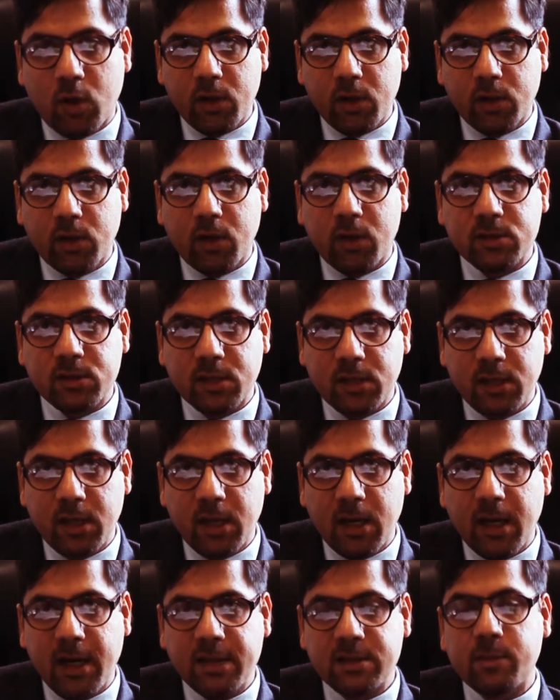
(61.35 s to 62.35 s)
across
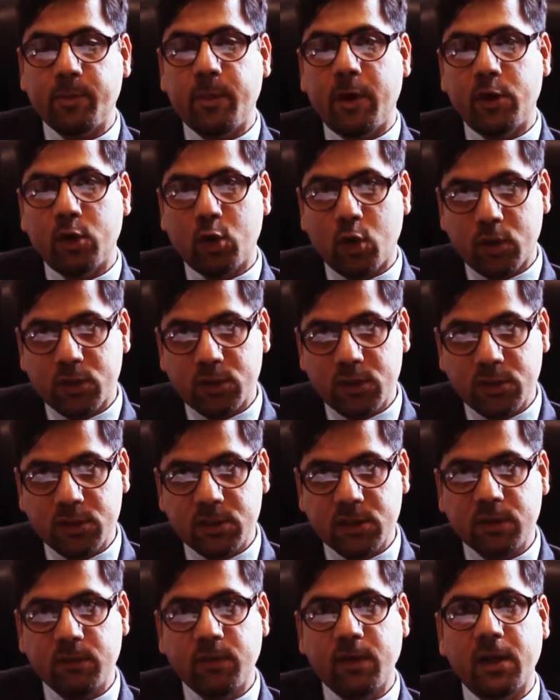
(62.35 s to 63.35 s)
India as a mentor
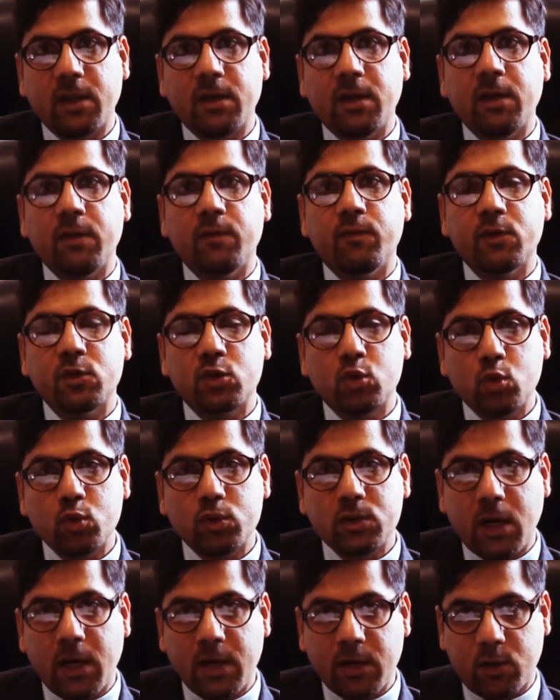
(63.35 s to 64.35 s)
surgeon where they wish to
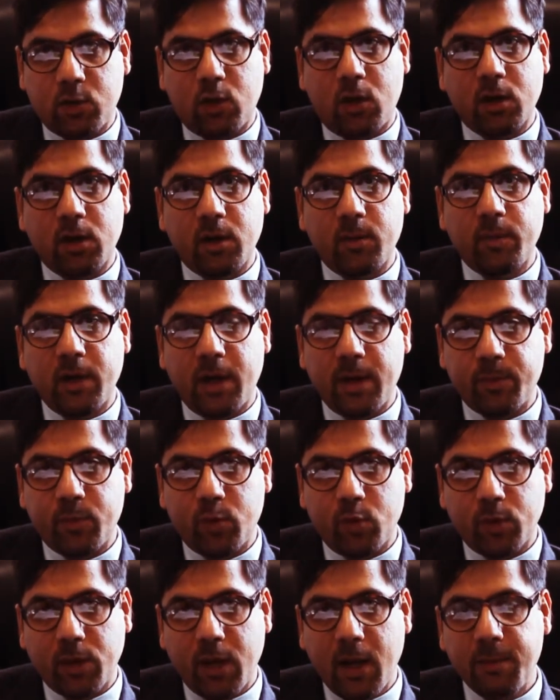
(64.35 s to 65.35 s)
start a cochlear implant
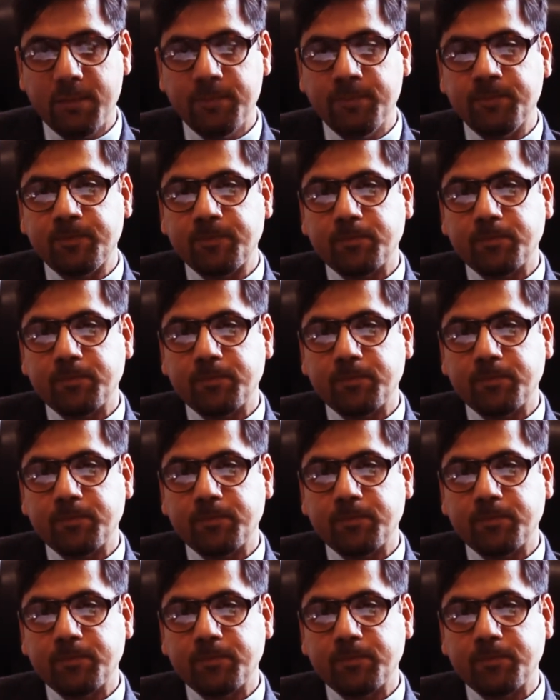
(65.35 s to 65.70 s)
program.